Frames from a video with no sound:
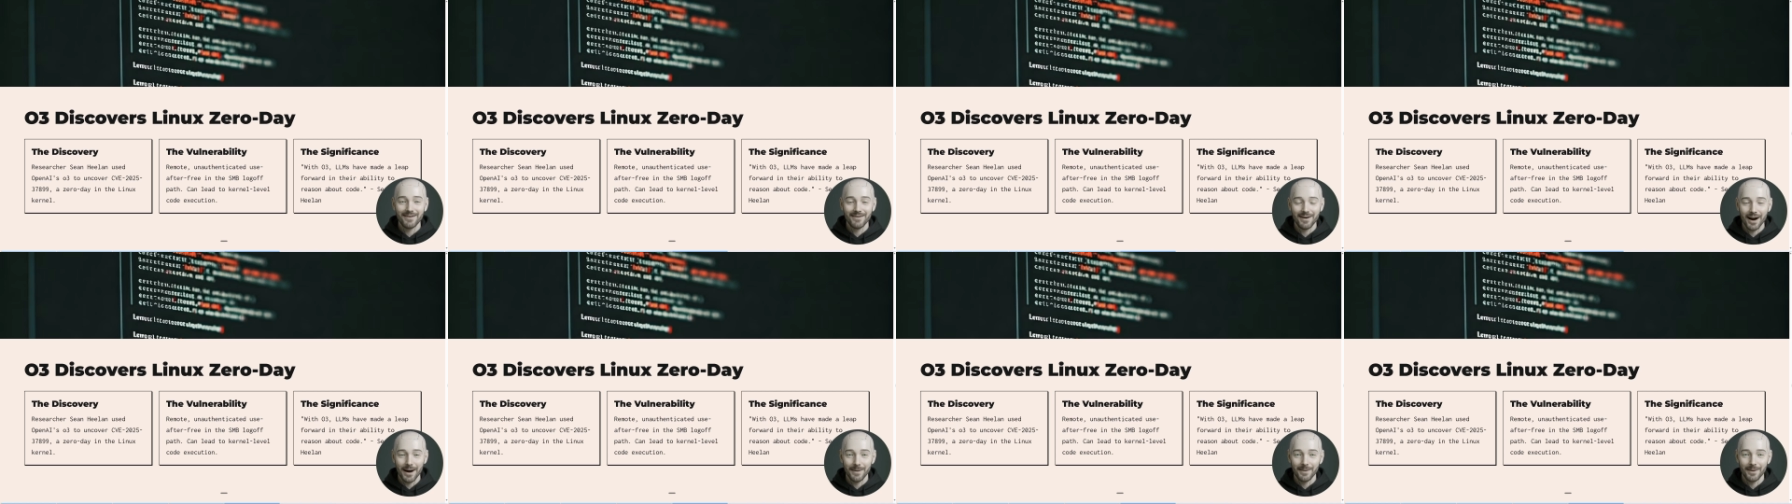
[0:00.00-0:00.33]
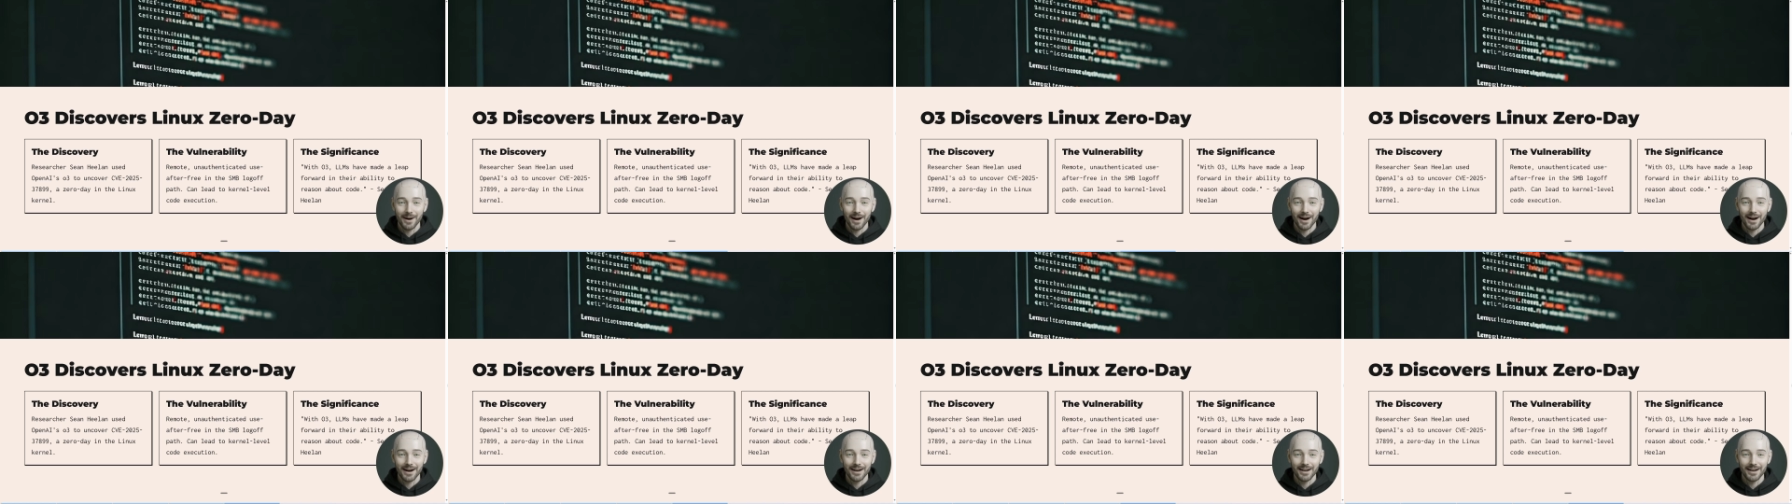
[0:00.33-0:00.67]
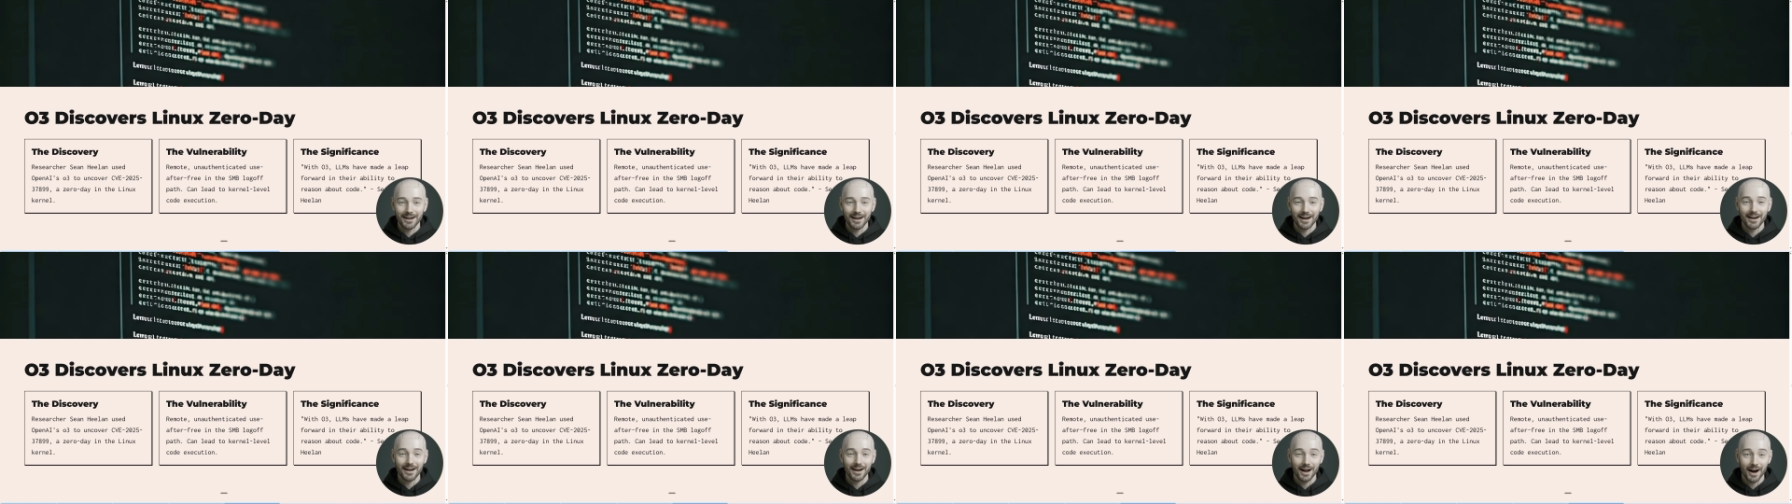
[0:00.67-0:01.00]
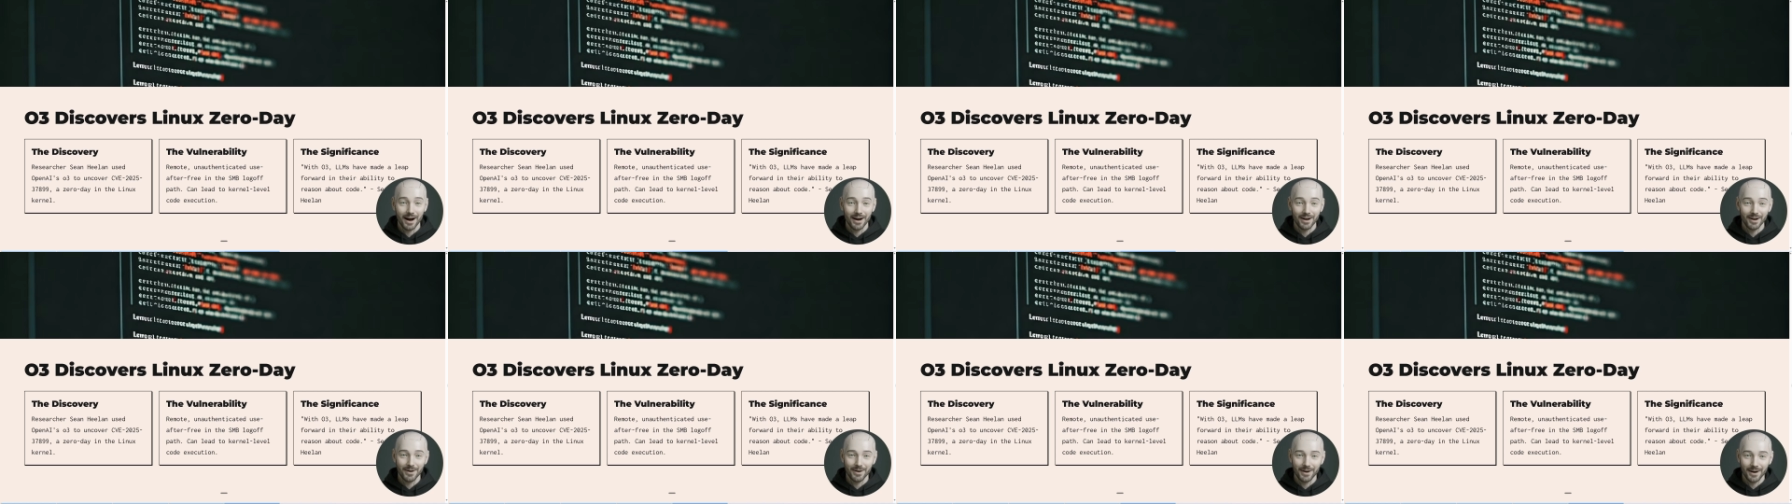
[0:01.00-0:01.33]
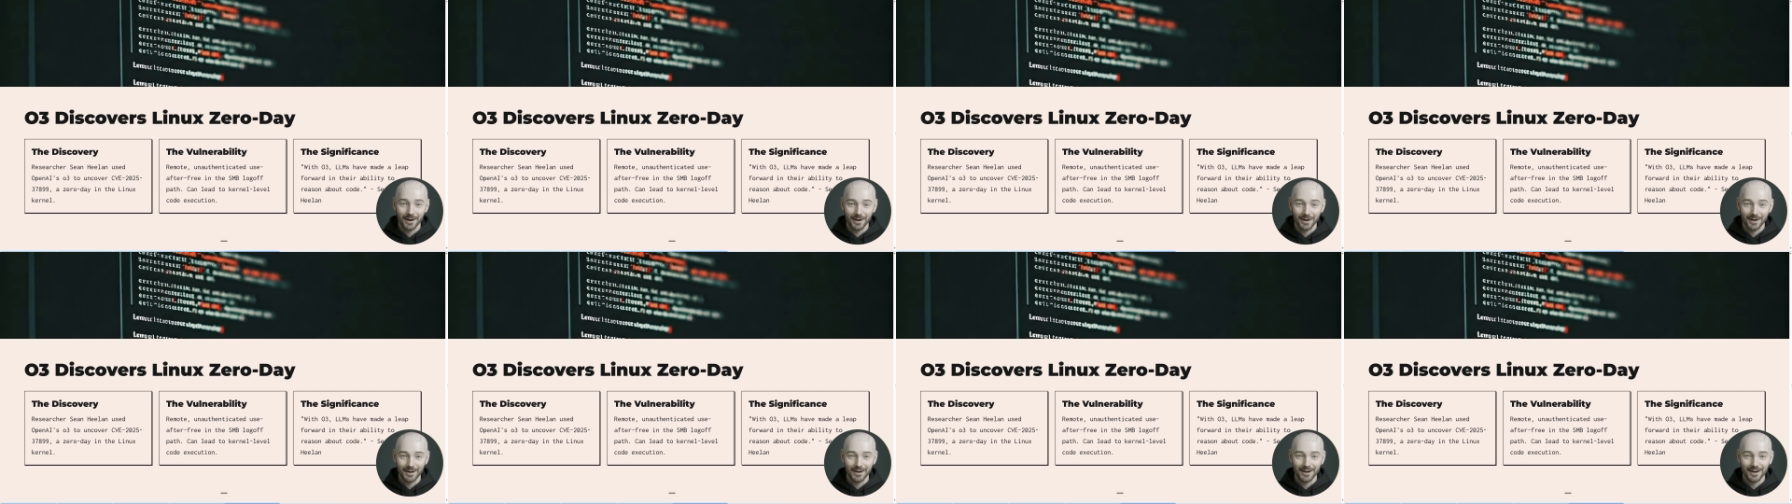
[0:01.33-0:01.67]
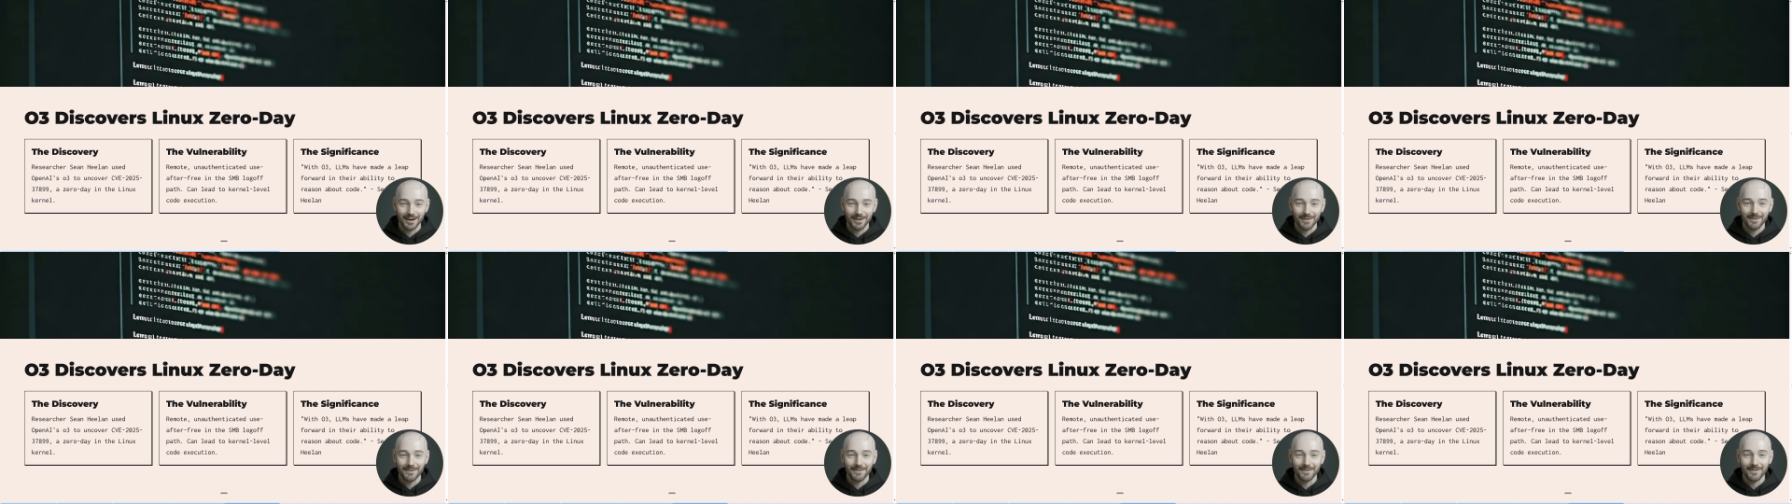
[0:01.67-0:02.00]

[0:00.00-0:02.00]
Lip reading: frameworks, no tool use."